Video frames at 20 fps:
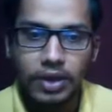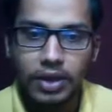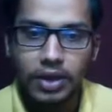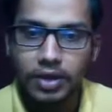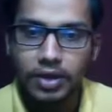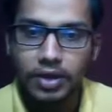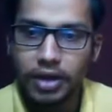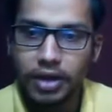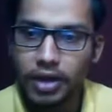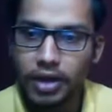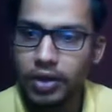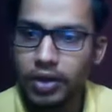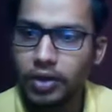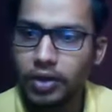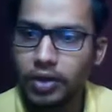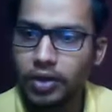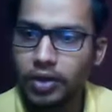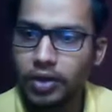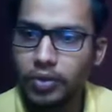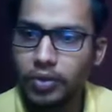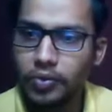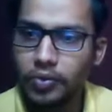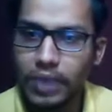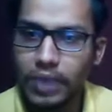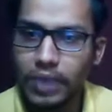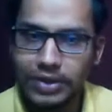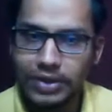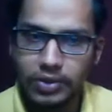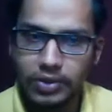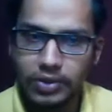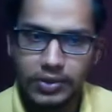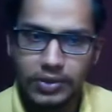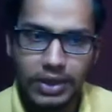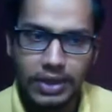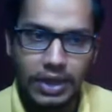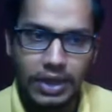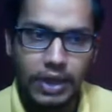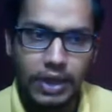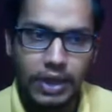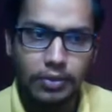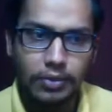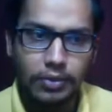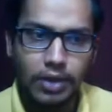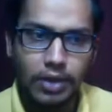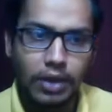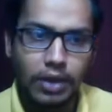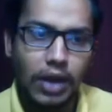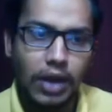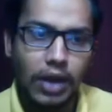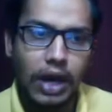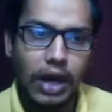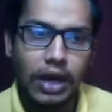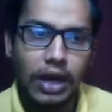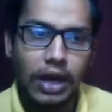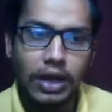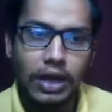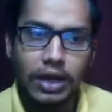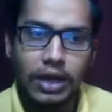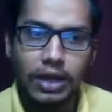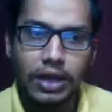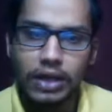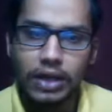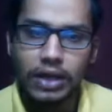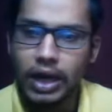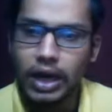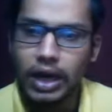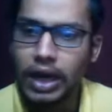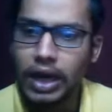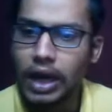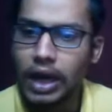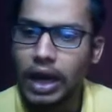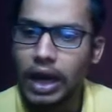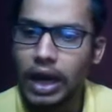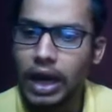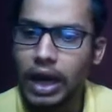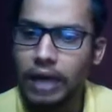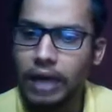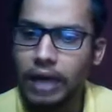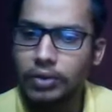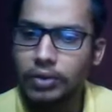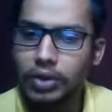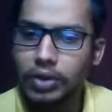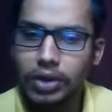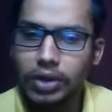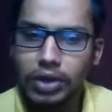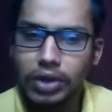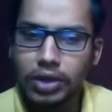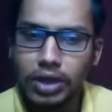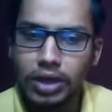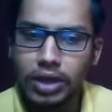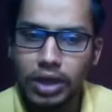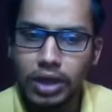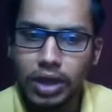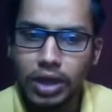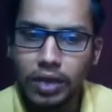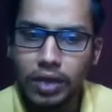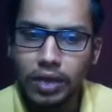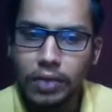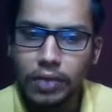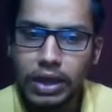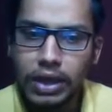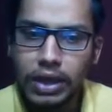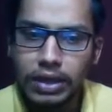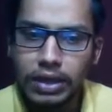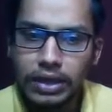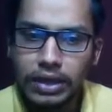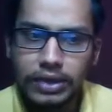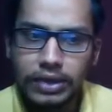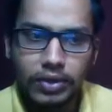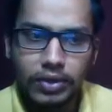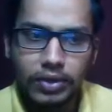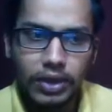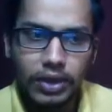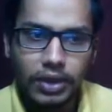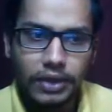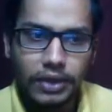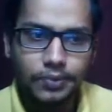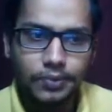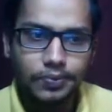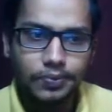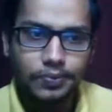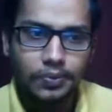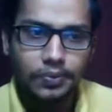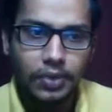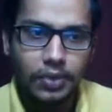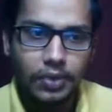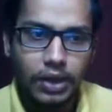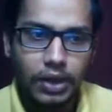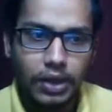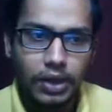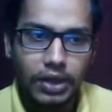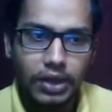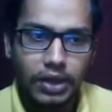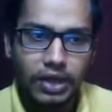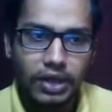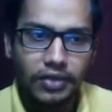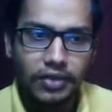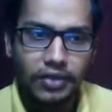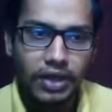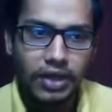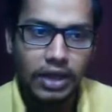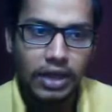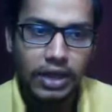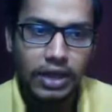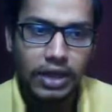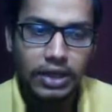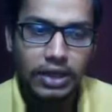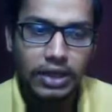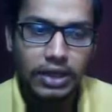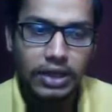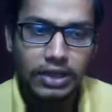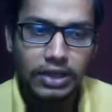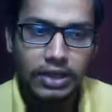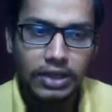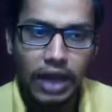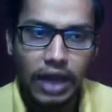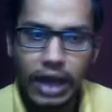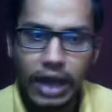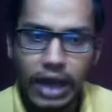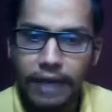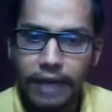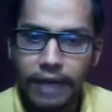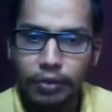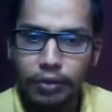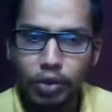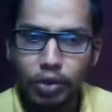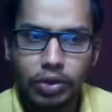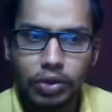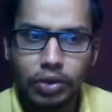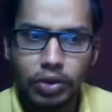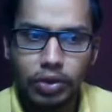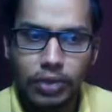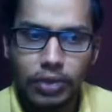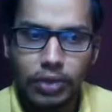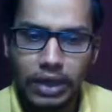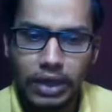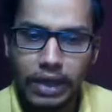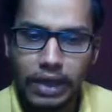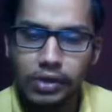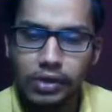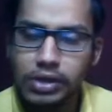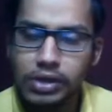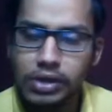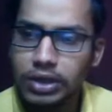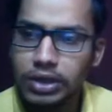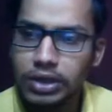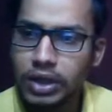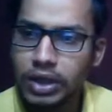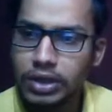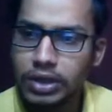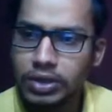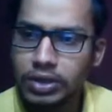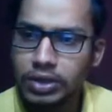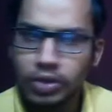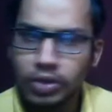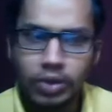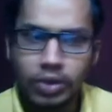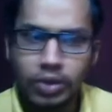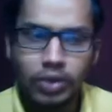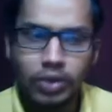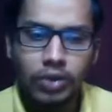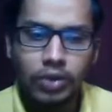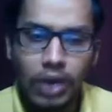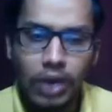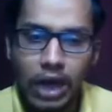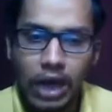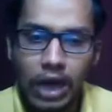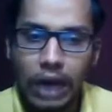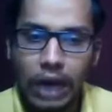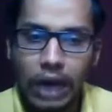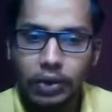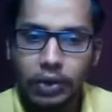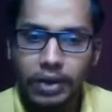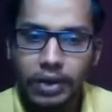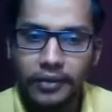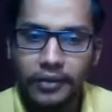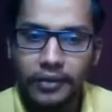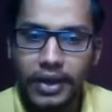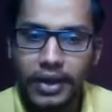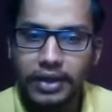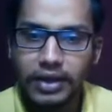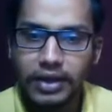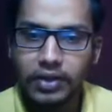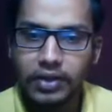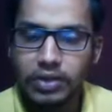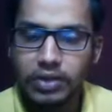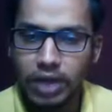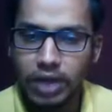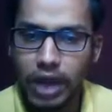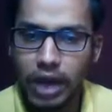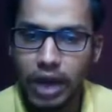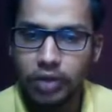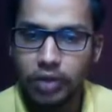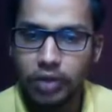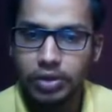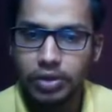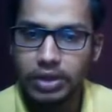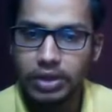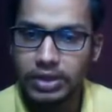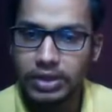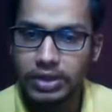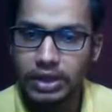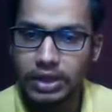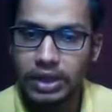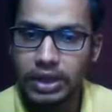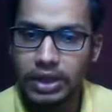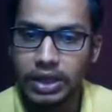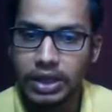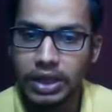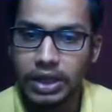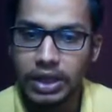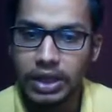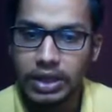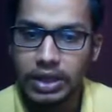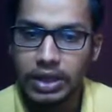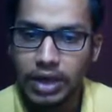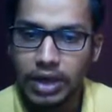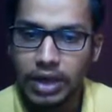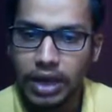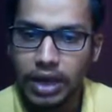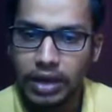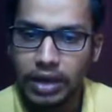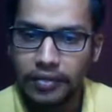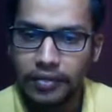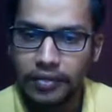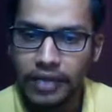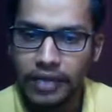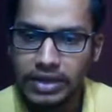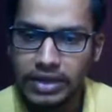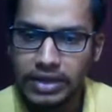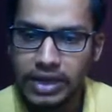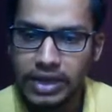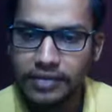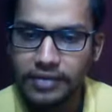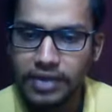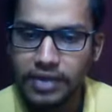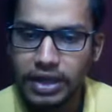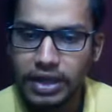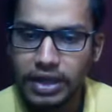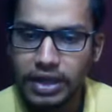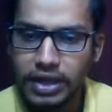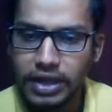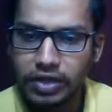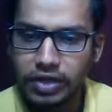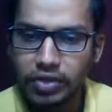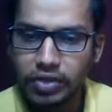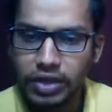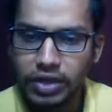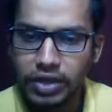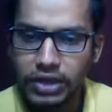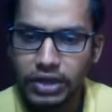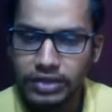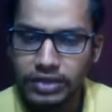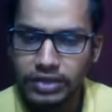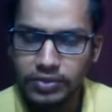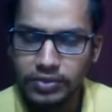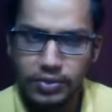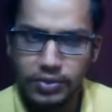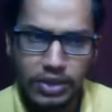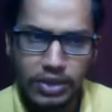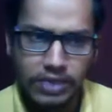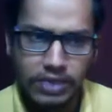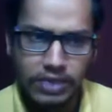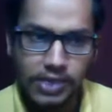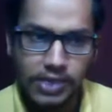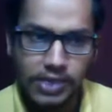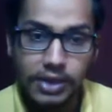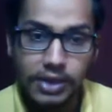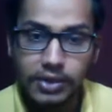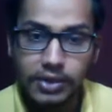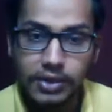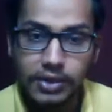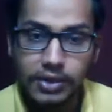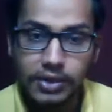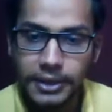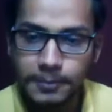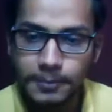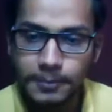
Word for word: uh, first website I am uh, uh, I am building this. Okay, then if I click this, I have no error, but I will uh, show you how we can find errors or how we can see. Uh, first left click and go on in inspect. Okay,